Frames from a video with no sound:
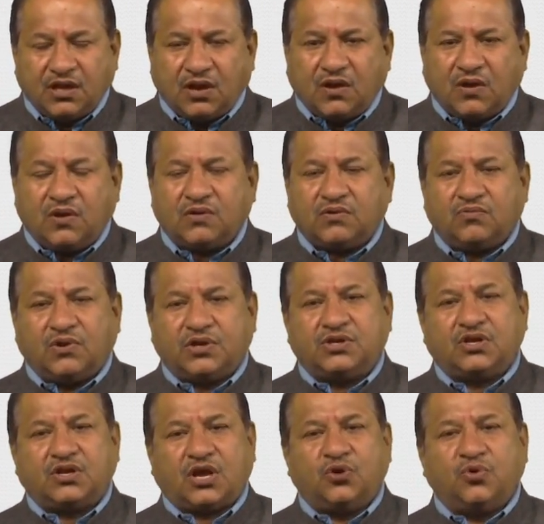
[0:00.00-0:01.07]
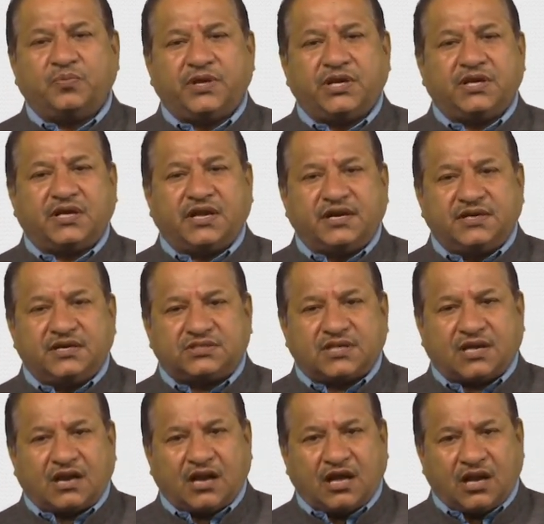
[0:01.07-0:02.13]
or how many credits
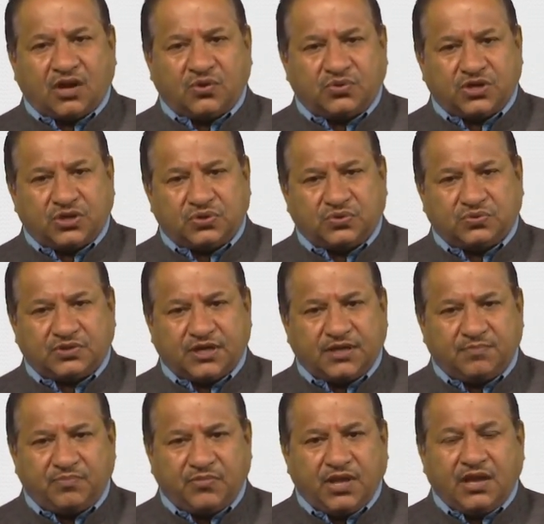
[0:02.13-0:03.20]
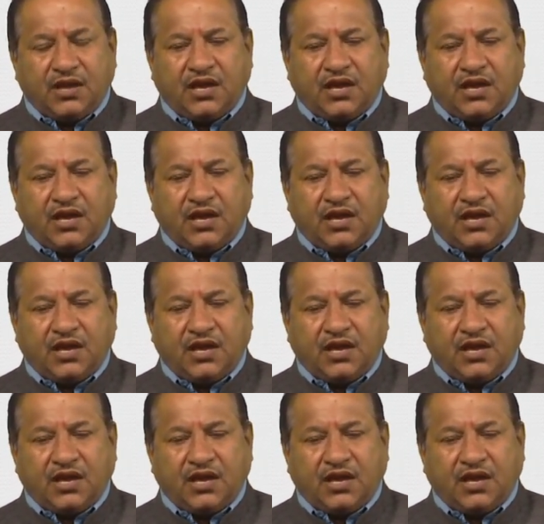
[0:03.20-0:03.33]
are allotted to them.